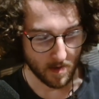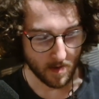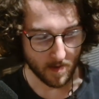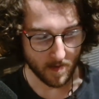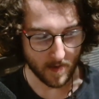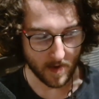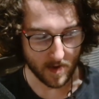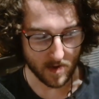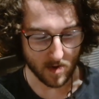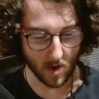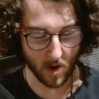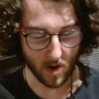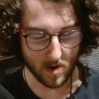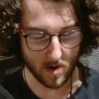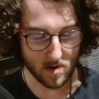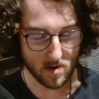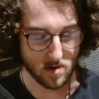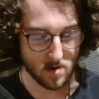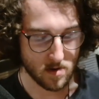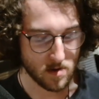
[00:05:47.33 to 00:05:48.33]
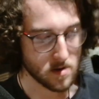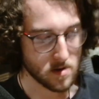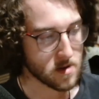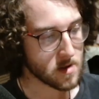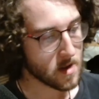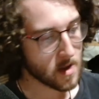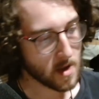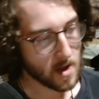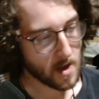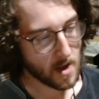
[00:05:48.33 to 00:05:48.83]
he's gone,
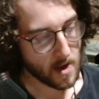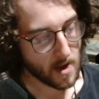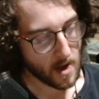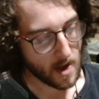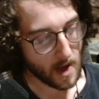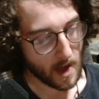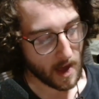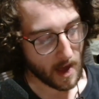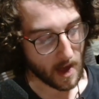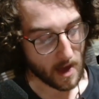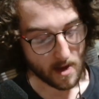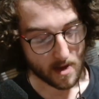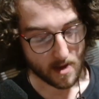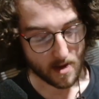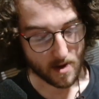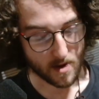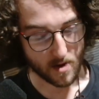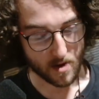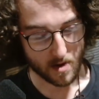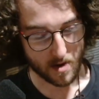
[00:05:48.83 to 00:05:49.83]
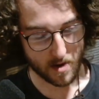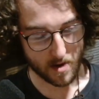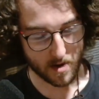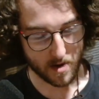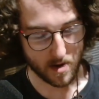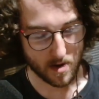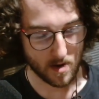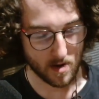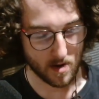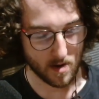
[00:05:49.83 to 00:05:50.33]
and
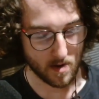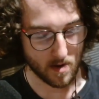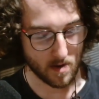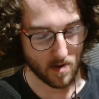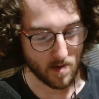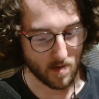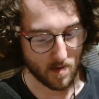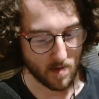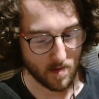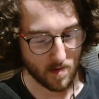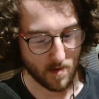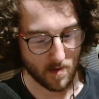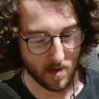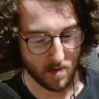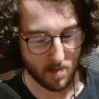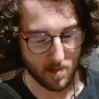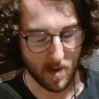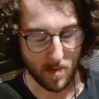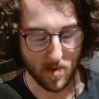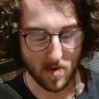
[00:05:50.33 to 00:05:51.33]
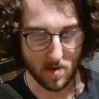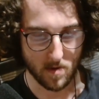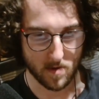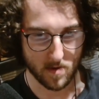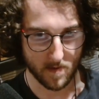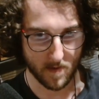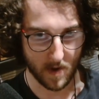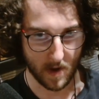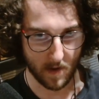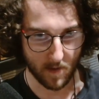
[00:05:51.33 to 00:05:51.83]
the people who
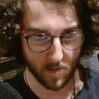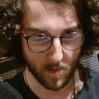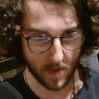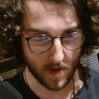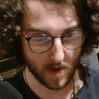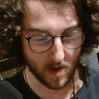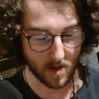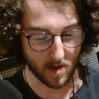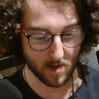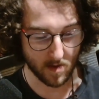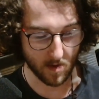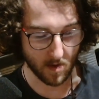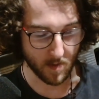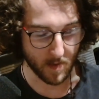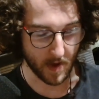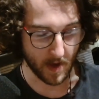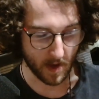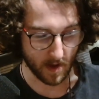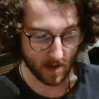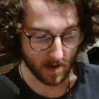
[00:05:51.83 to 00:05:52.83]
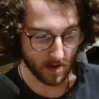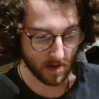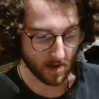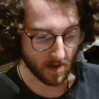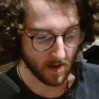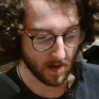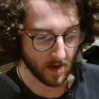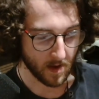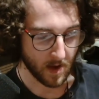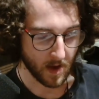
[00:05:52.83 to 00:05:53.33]
survived me can look back
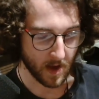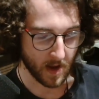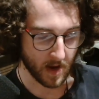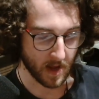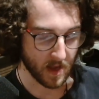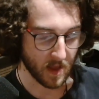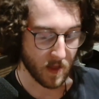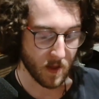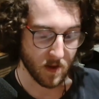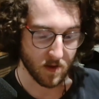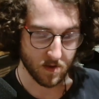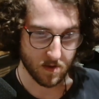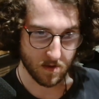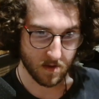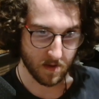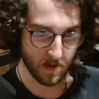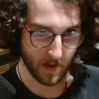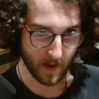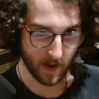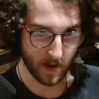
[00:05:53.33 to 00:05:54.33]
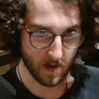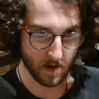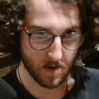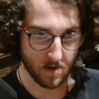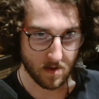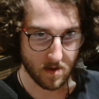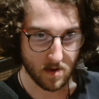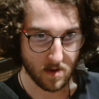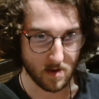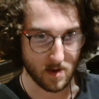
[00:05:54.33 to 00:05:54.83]
and add this to their
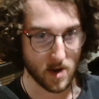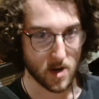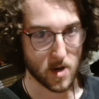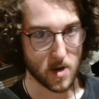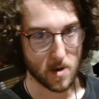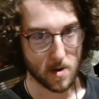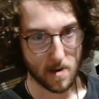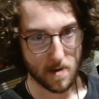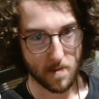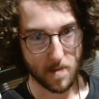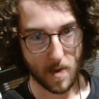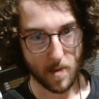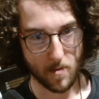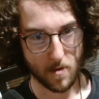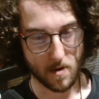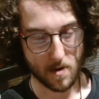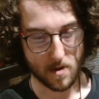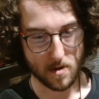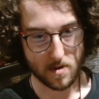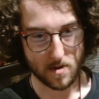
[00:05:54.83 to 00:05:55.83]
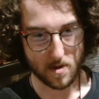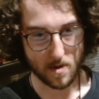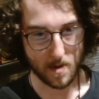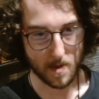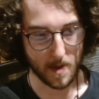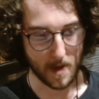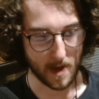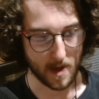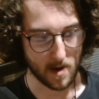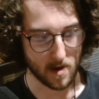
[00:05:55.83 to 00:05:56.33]
collection of memories
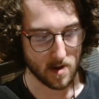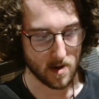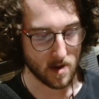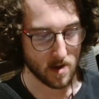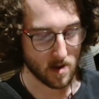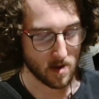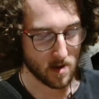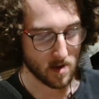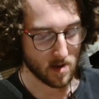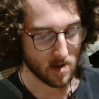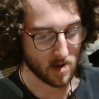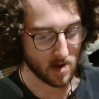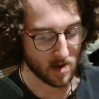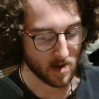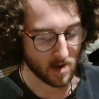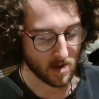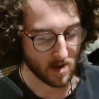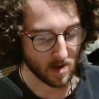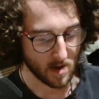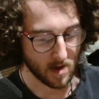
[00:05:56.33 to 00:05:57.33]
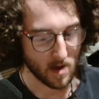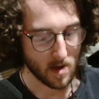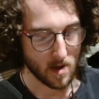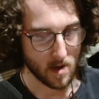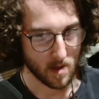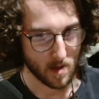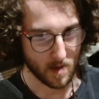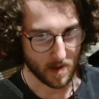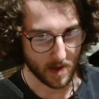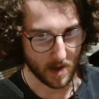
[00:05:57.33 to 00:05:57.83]
that
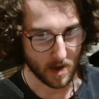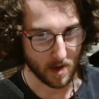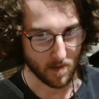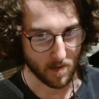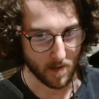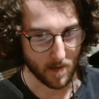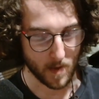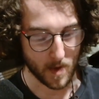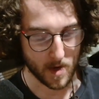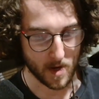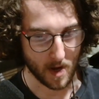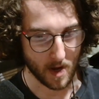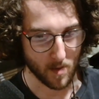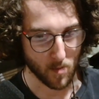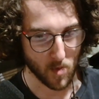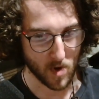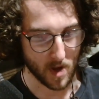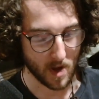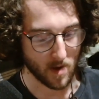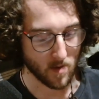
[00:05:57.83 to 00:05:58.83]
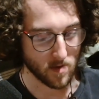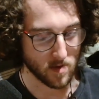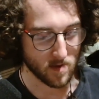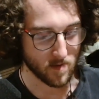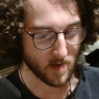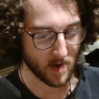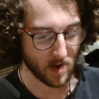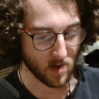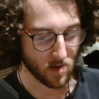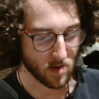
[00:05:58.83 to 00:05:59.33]
they have of the time when I was
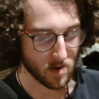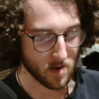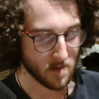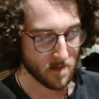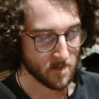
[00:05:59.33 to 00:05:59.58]
around.